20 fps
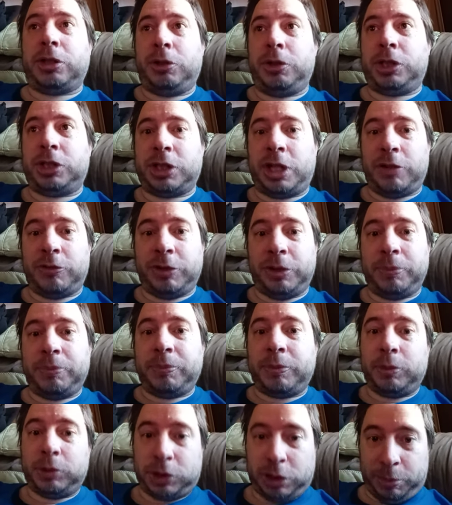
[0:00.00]
37
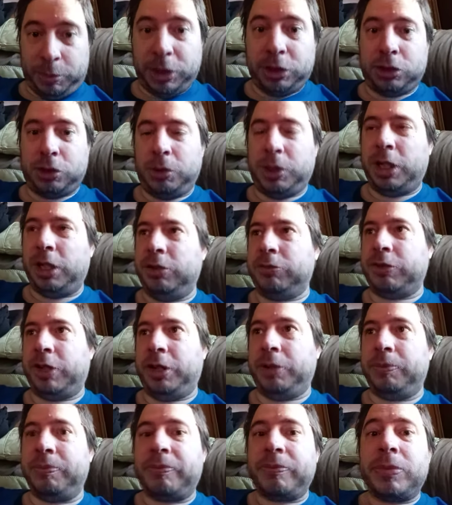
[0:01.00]
was going to be a two day
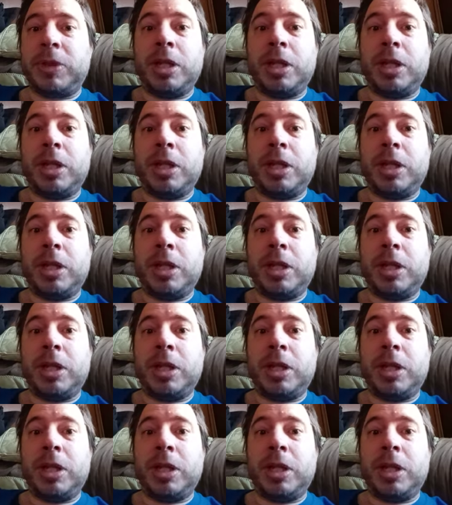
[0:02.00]
event,